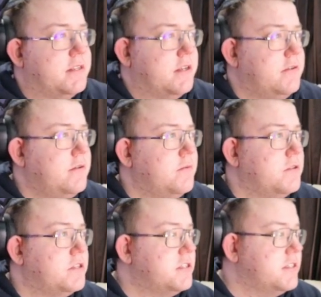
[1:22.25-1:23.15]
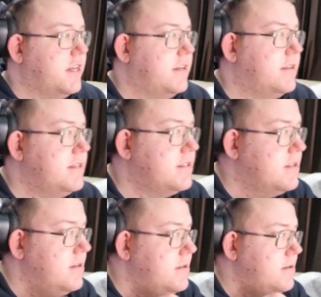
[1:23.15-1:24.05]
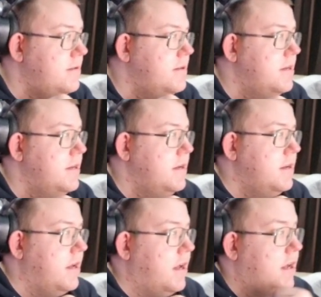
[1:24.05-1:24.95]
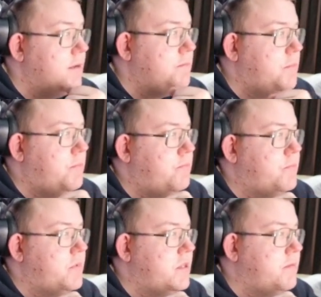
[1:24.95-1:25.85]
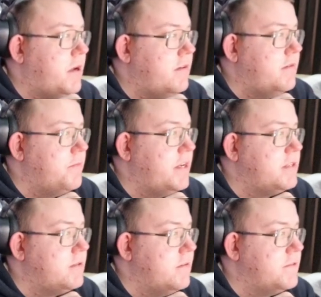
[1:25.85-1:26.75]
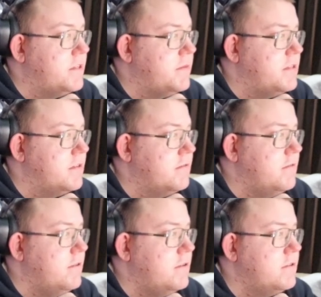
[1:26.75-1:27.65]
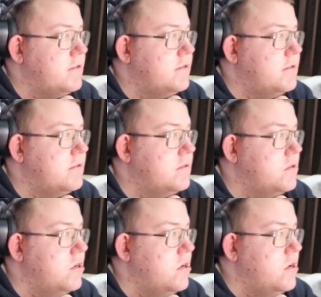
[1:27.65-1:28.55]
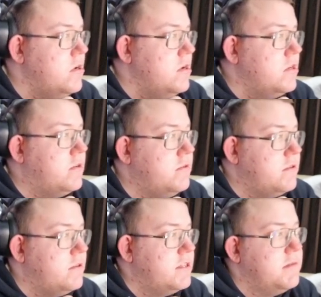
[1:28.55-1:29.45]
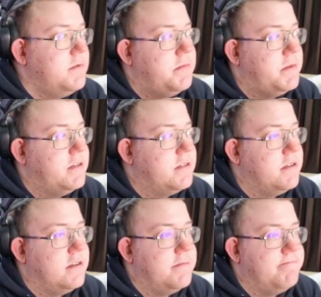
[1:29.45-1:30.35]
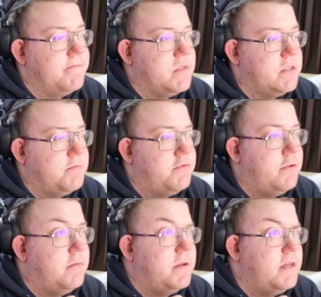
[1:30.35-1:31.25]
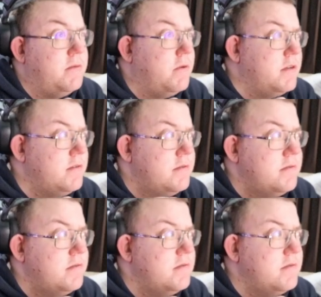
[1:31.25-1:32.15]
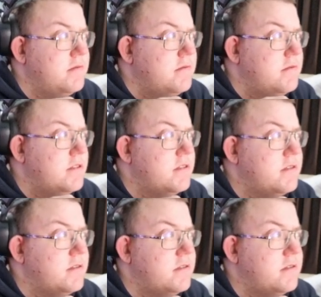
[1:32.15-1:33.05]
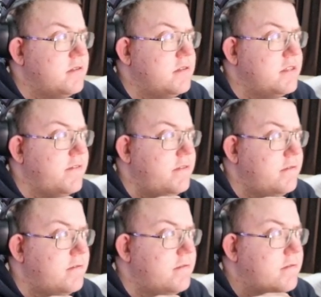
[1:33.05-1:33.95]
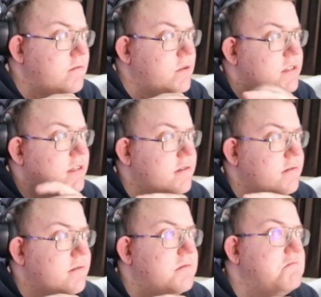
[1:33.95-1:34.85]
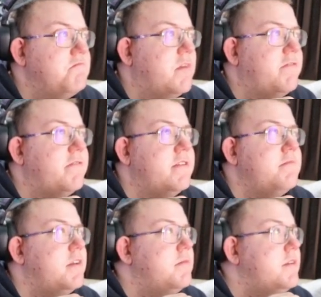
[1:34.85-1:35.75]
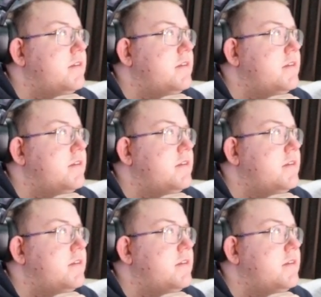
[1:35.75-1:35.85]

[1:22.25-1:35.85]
Don't know what the scale is though. Base 12 centimeters across, 290 millimeters in height, so that's probably 1/7. 1/6, roughly, maybe.